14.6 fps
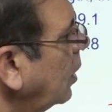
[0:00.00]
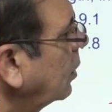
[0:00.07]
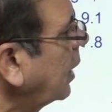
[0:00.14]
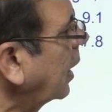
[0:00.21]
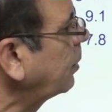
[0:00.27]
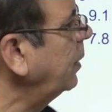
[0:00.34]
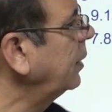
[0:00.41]

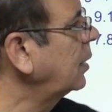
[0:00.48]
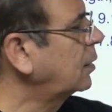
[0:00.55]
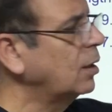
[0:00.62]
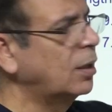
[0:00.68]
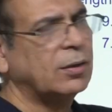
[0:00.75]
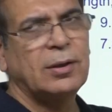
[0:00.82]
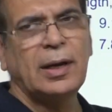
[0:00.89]
That means the
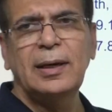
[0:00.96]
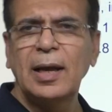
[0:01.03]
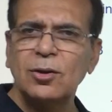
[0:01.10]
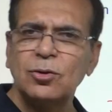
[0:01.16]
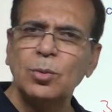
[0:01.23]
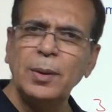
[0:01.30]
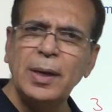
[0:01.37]
third side
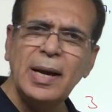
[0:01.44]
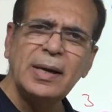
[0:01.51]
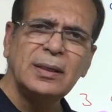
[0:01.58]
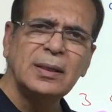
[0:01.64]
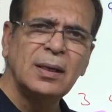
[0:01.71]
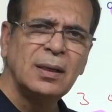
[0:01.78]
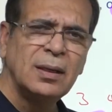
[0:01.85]
has to be
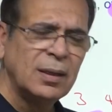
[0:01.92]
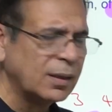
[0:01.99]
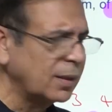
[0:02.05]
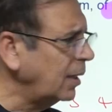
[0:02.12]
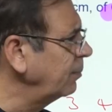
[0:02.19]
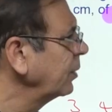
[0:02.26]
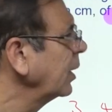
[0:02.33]
8. Okay?